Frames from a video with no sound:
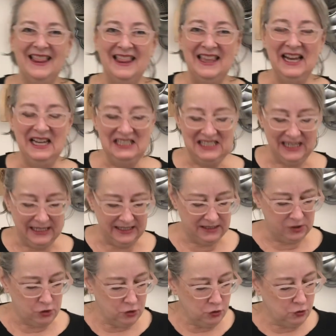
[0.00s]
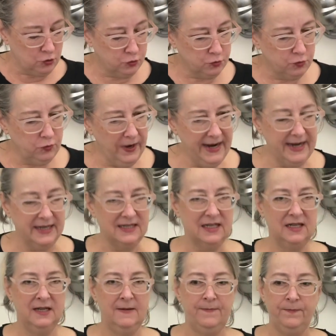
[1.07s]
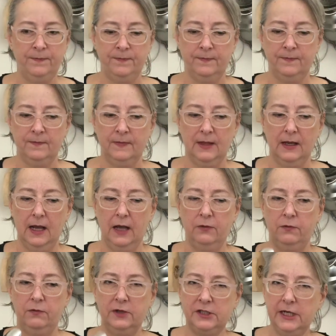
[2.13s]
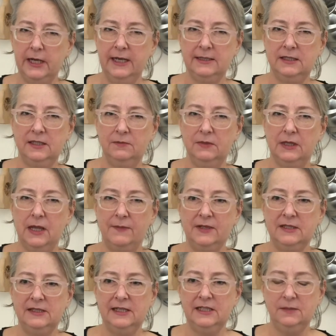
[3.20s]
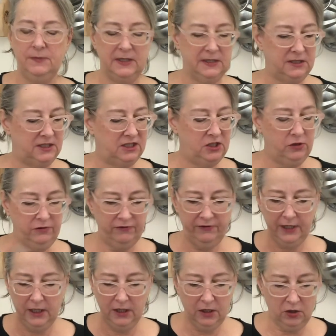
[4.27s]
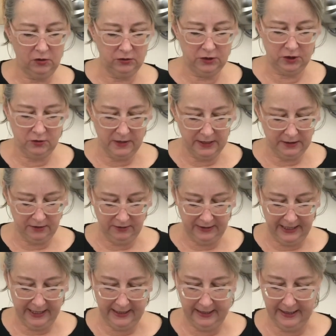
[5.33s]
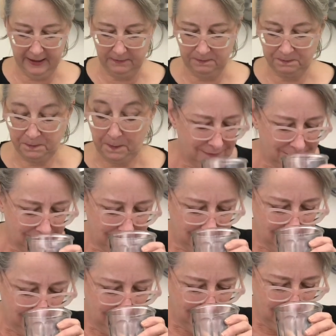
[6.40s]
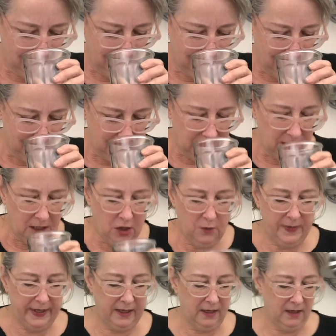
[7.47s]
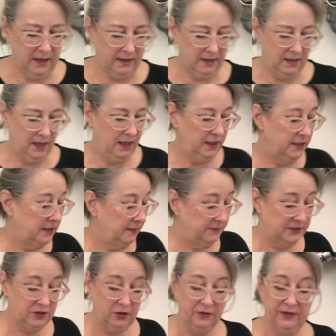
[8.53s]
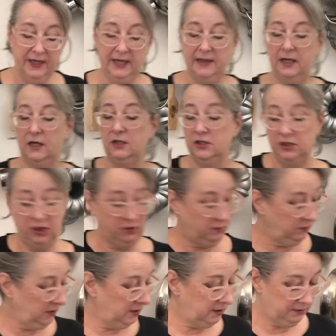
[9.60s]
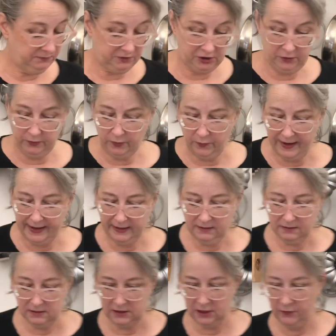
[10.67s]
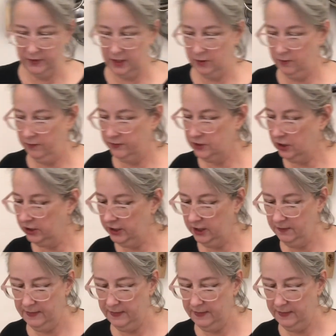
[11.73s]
That tastes great. I wish I had some lemon zest, but it's too freaking cold to go out there and get it now. Oh my God, I'm gonna dump this whole thing in there. So should we weigh it so we know what we're talking